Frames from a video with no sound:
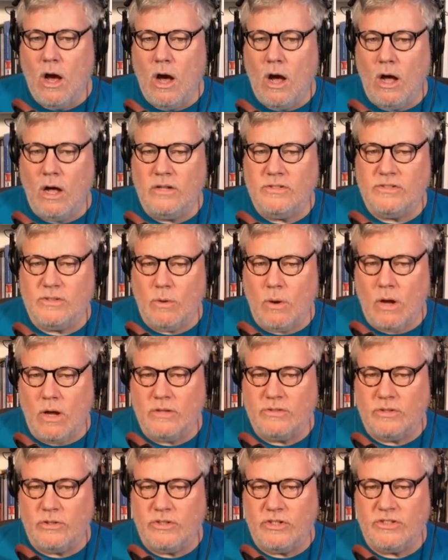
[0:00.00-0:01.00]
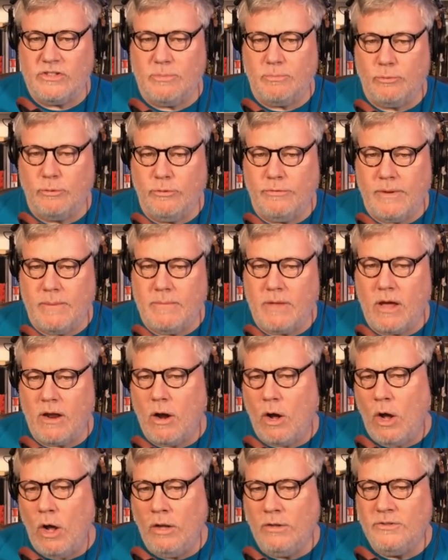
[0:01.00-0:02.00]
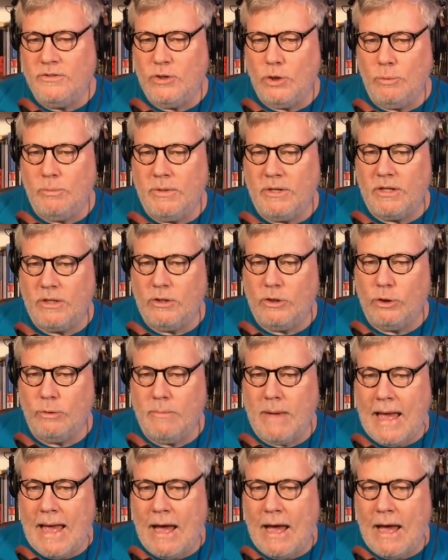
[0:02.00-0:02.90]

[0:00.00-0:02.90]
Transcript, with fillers: Also, also, just to prove I'm not all doom and gloom,